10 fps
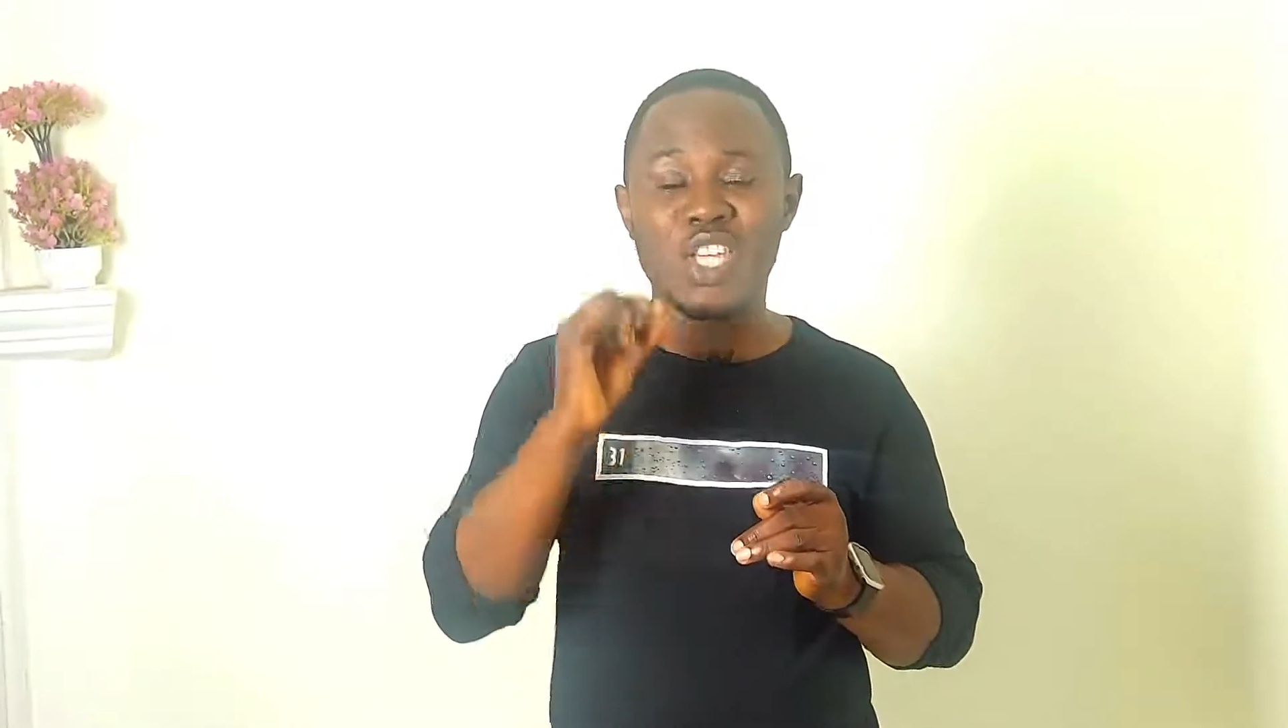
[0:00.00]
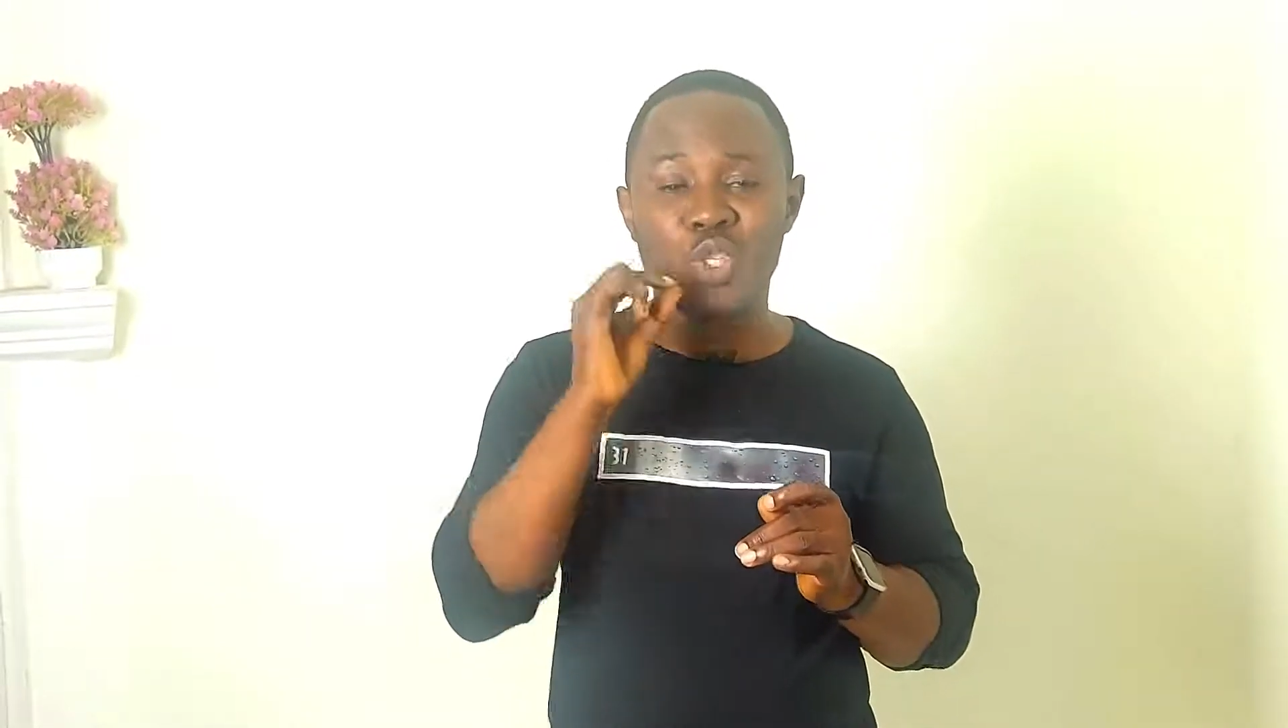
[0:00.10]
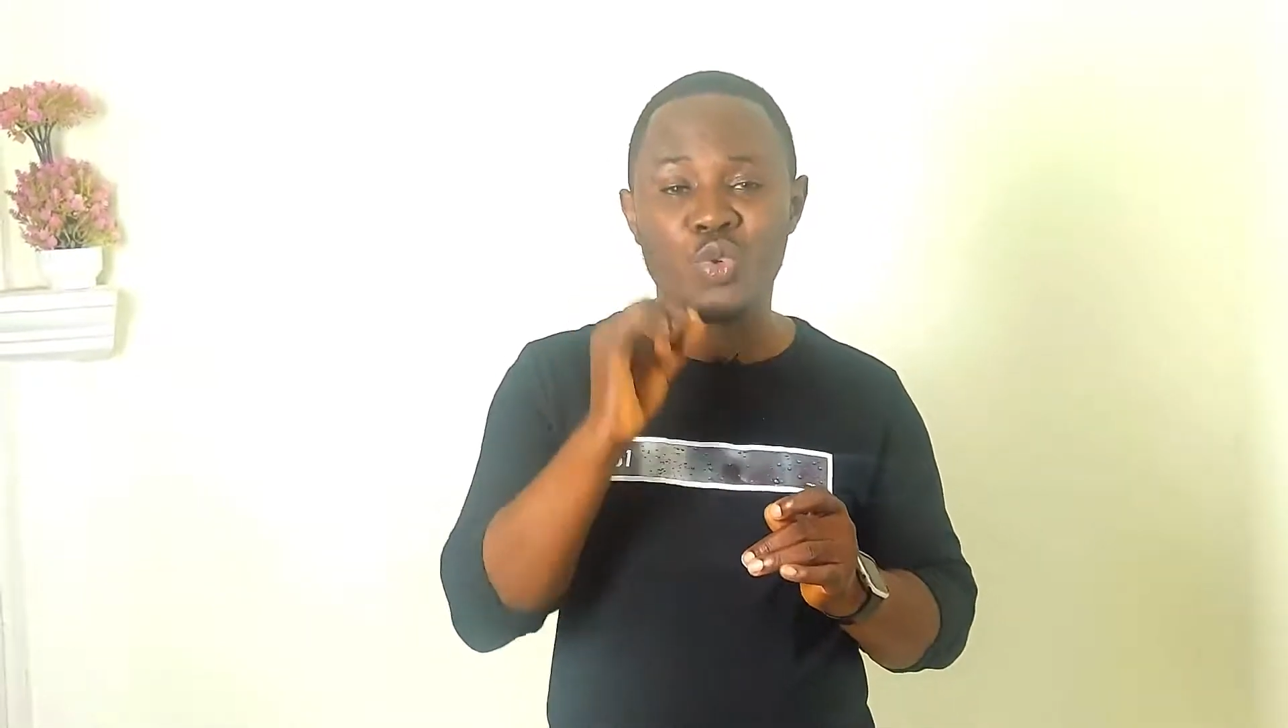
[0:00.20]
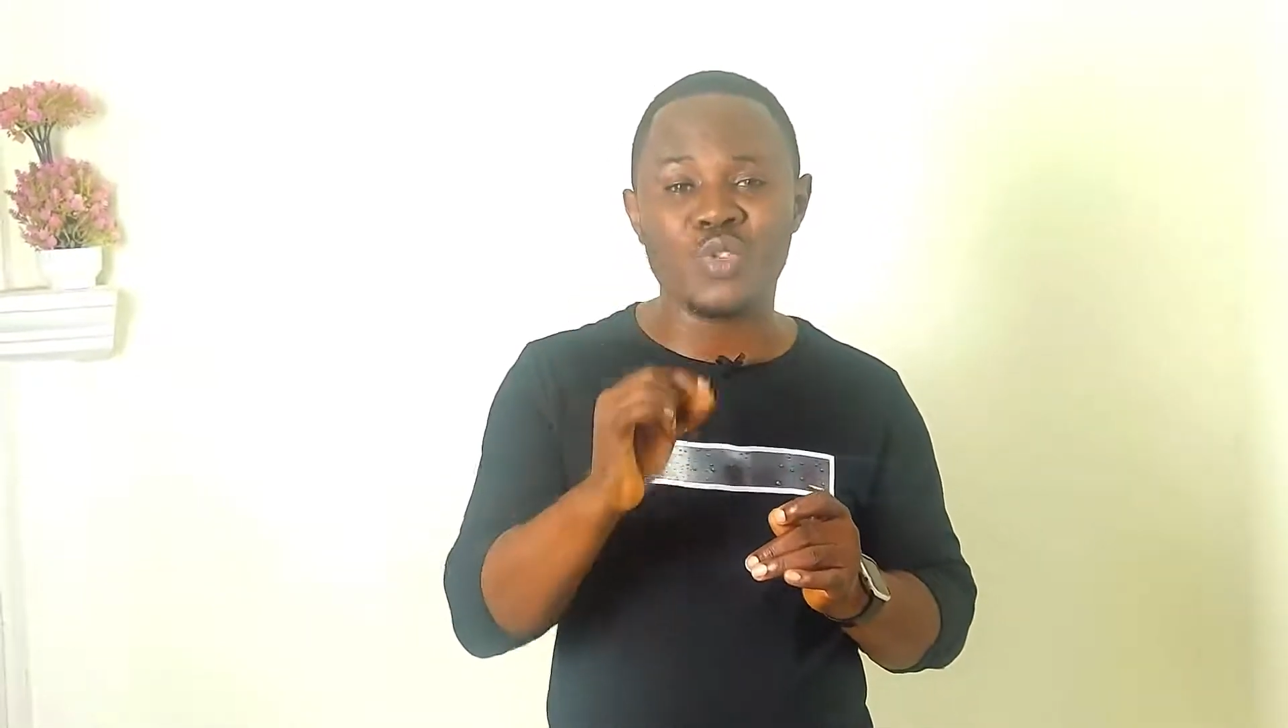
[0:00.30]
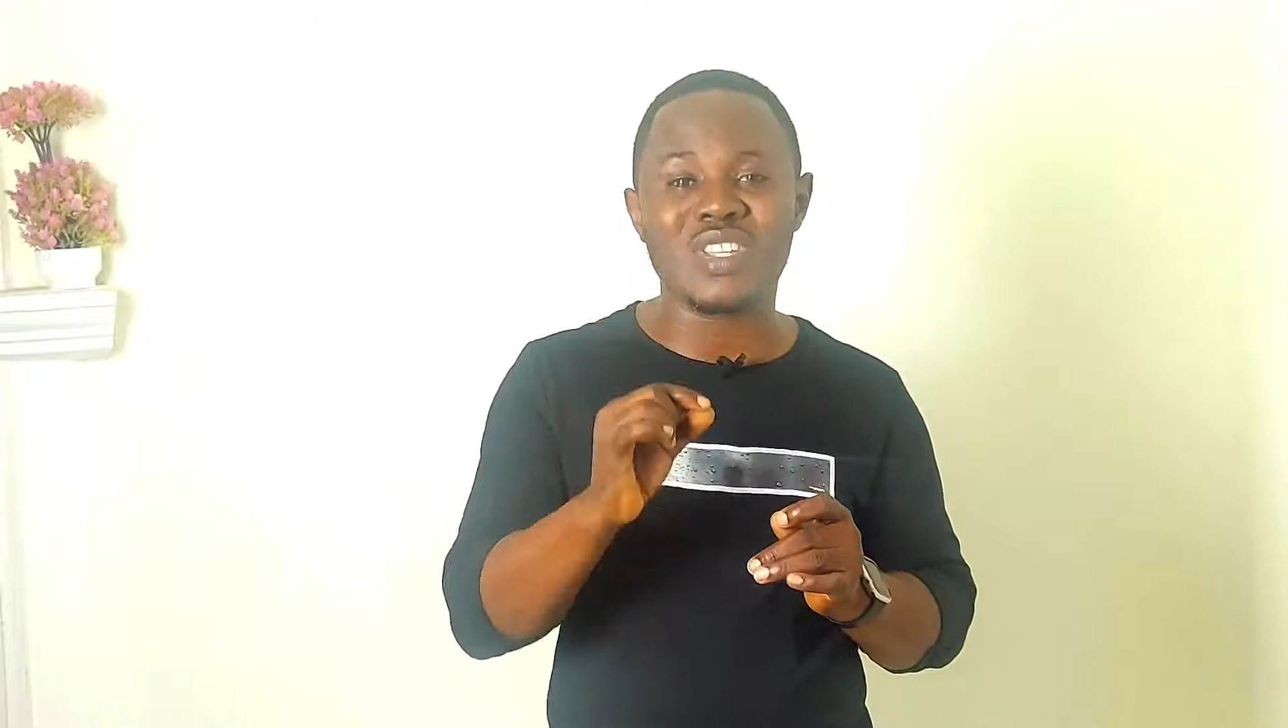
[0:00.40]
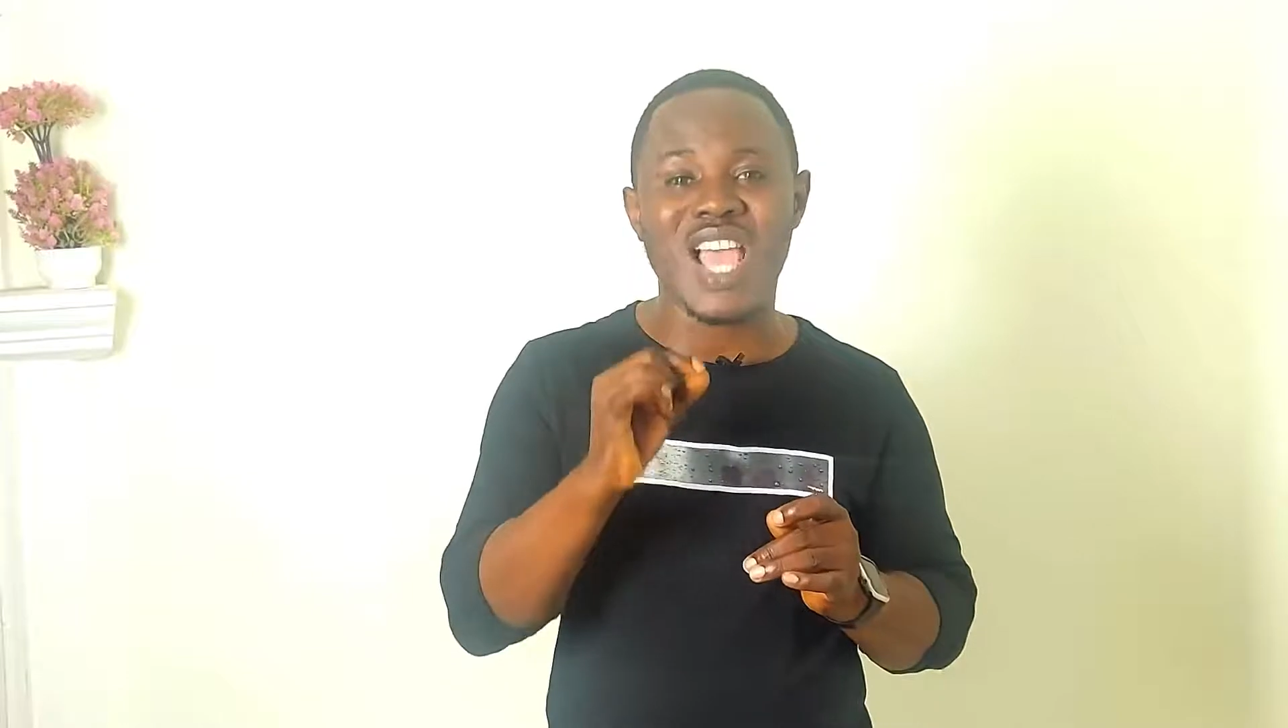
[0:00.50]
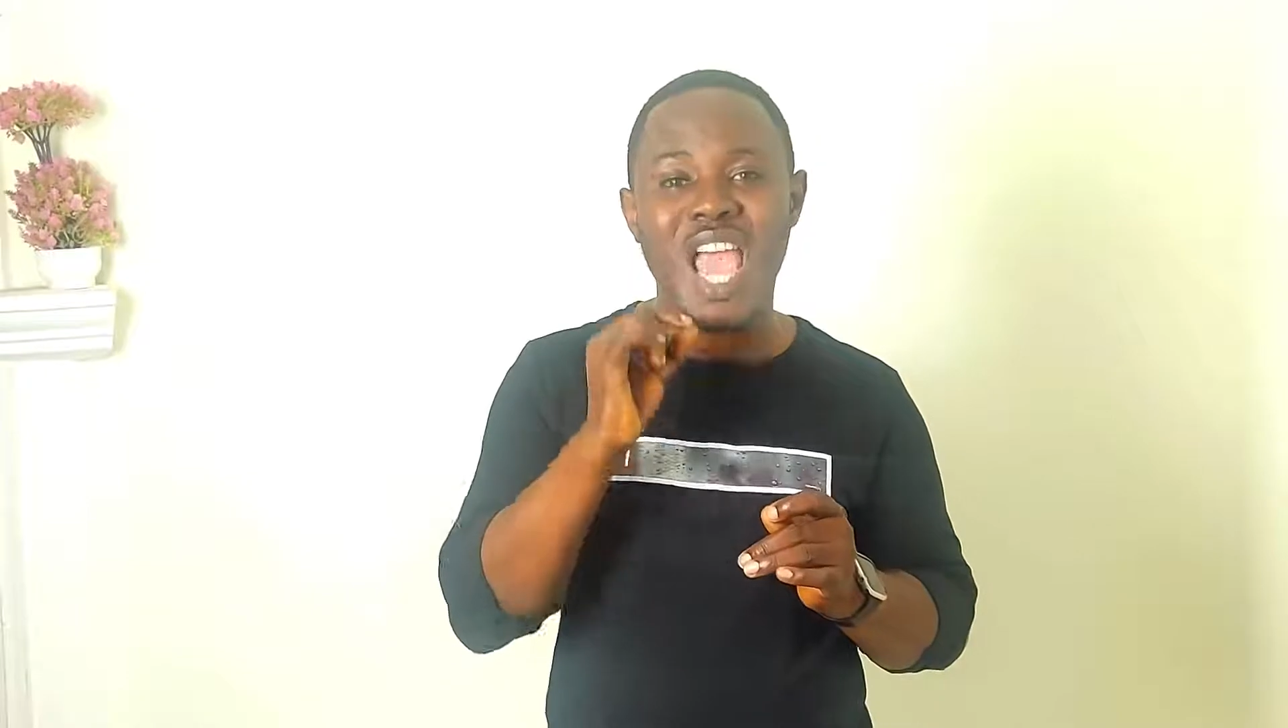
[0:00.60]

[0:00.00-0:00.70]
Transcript: use